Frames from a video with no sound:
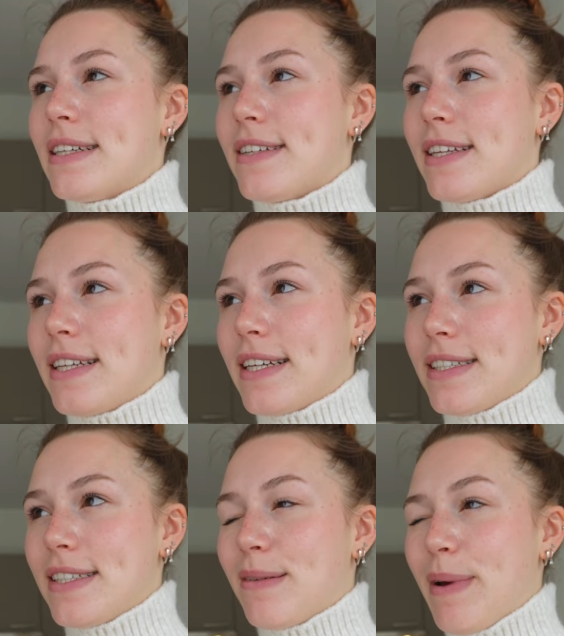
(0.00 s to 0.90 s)
I have to clean the
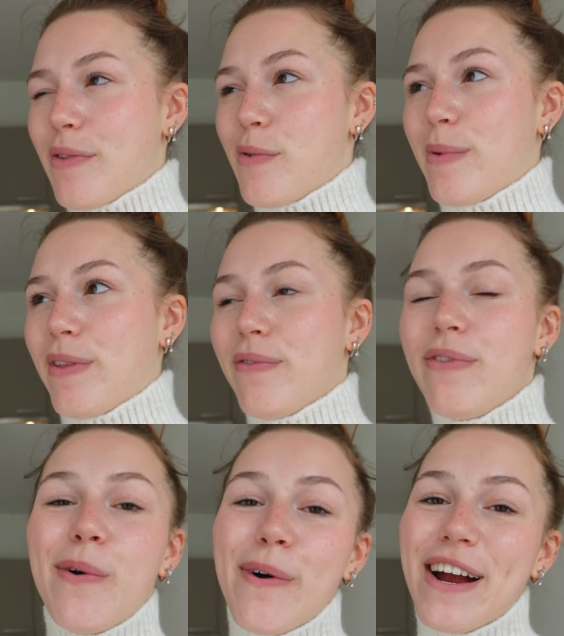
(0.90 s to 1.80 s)
kitchen, the bathroom, and the
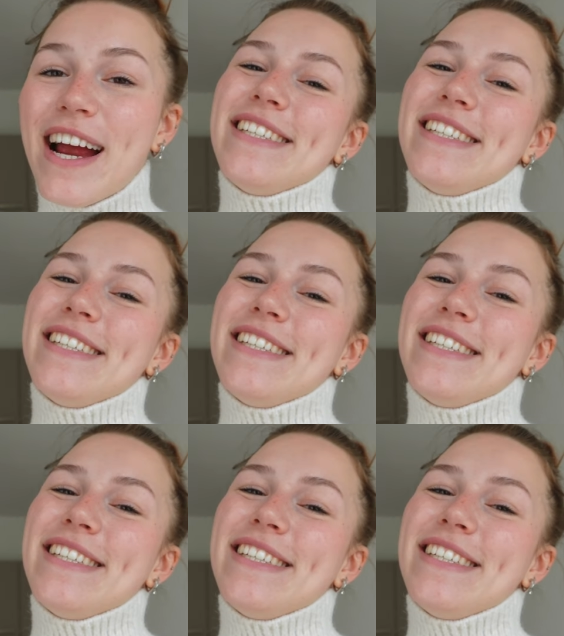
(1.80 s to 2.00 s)
floor.